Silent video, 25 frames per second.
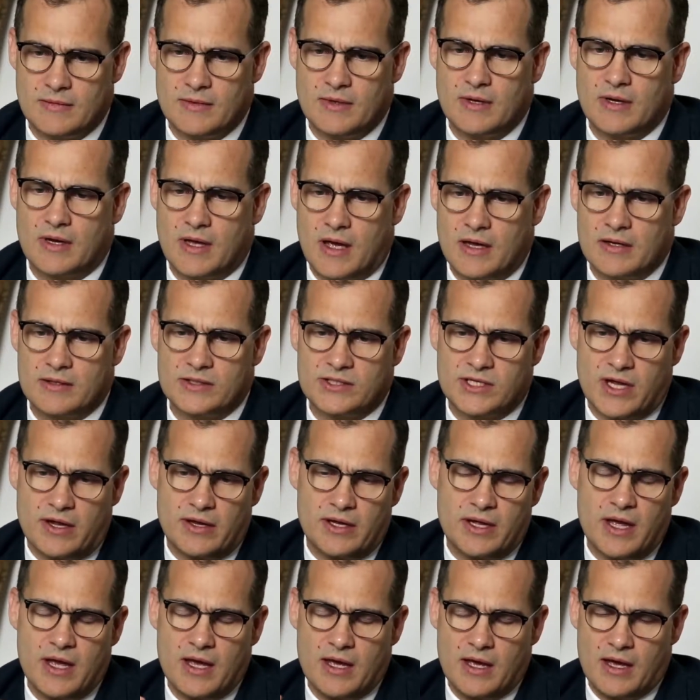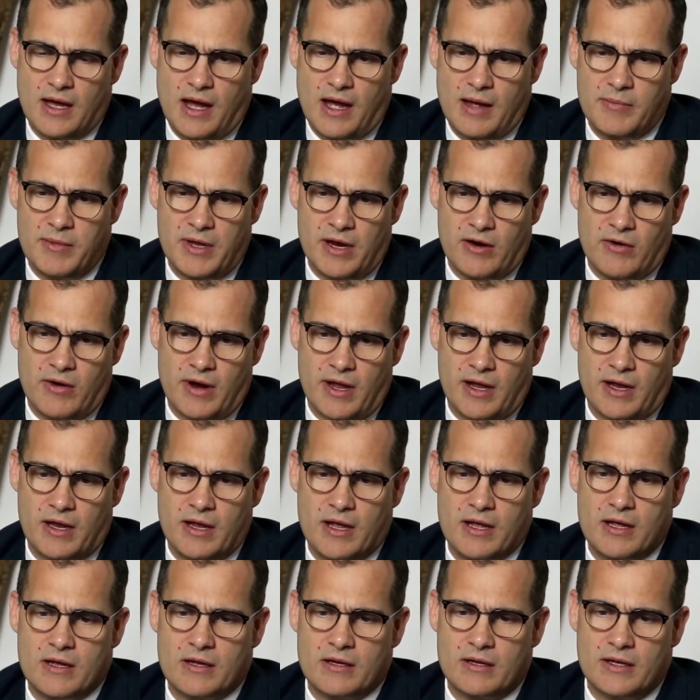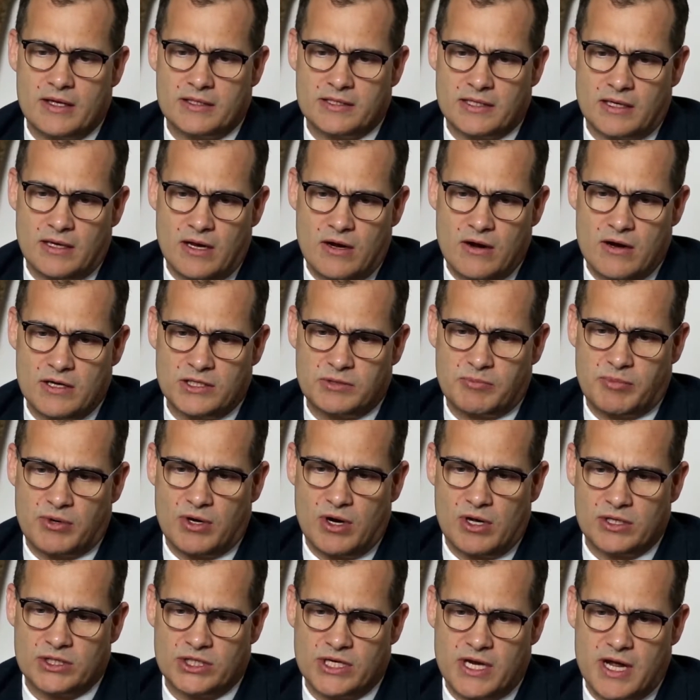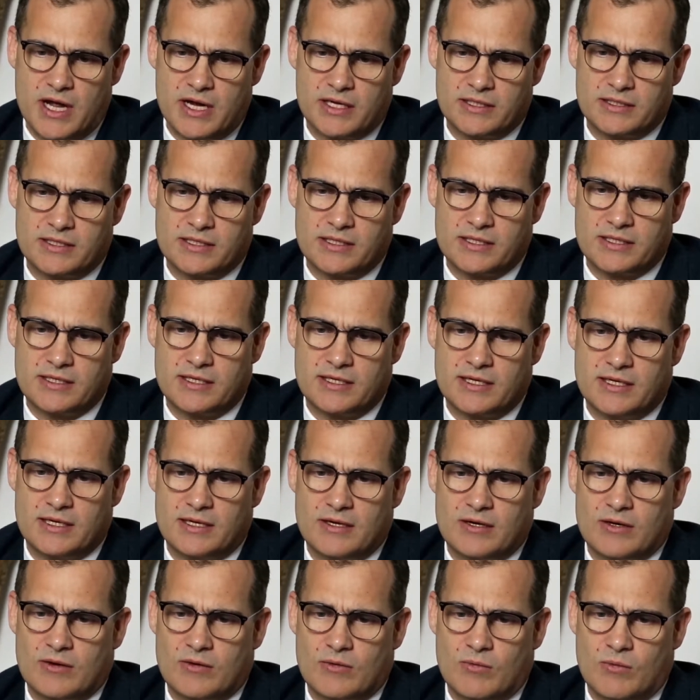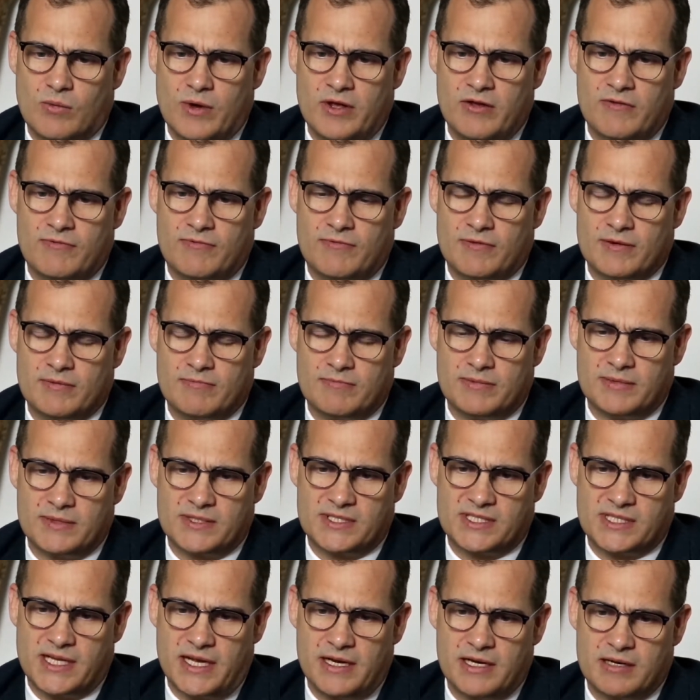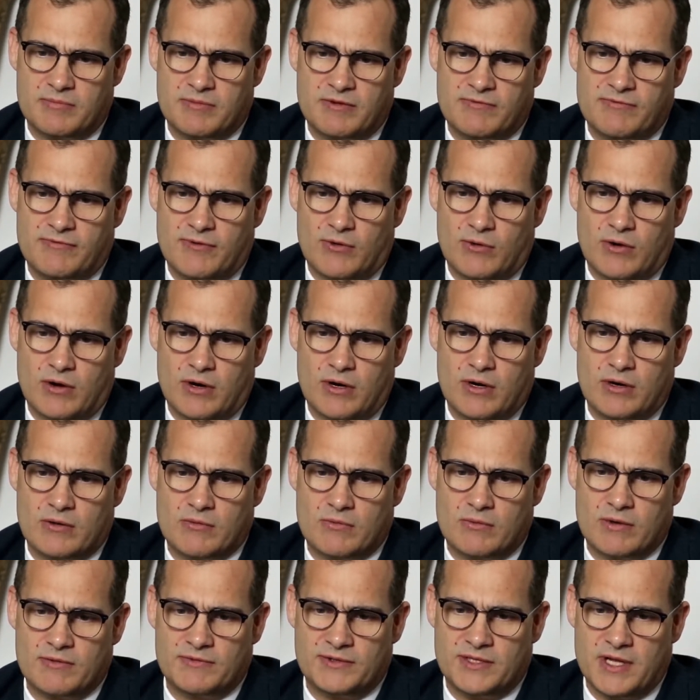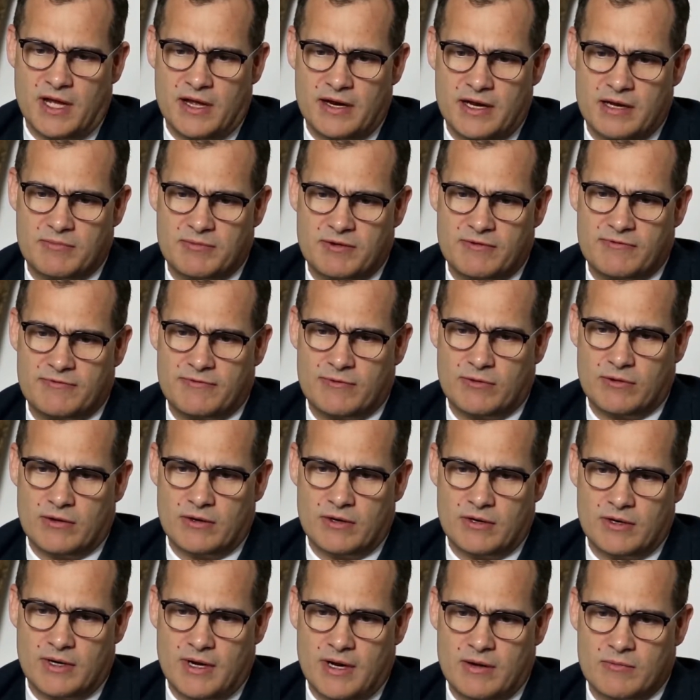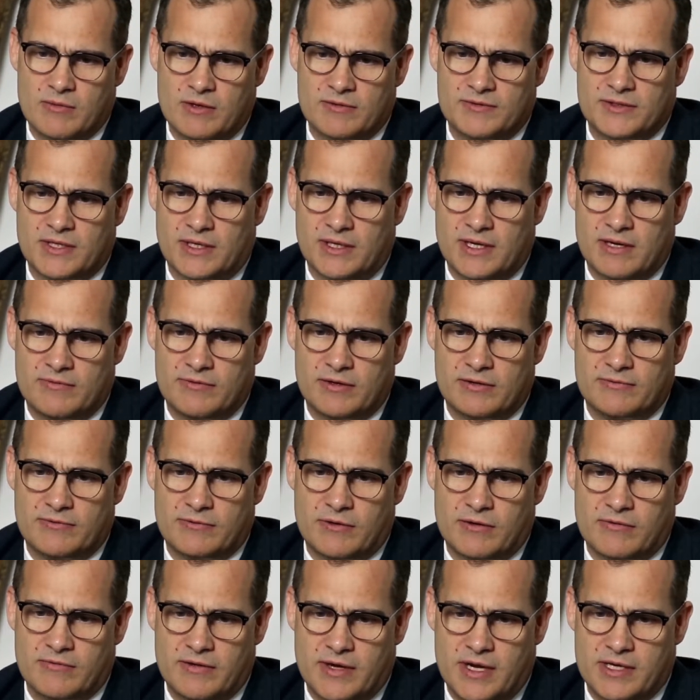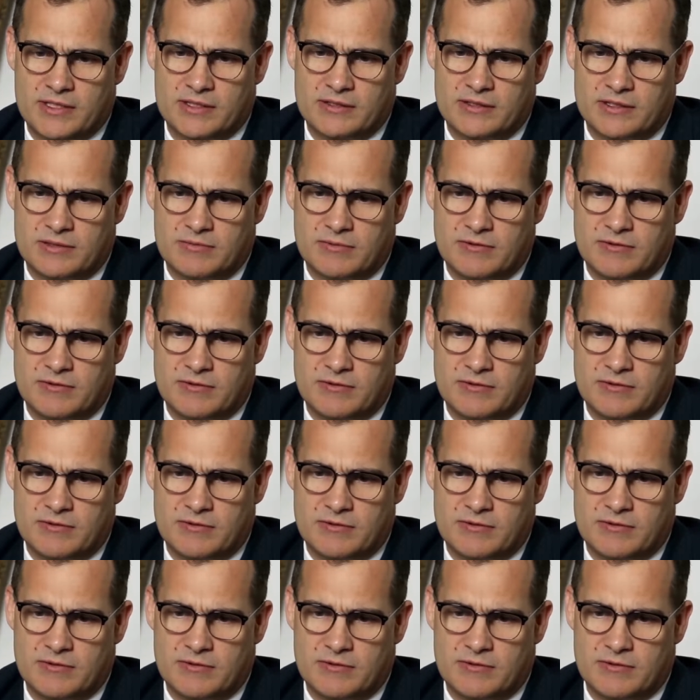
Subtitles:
Okay, so I'm hearing it's a large project. We've seen it before, we've done it before, and we've delivered for investors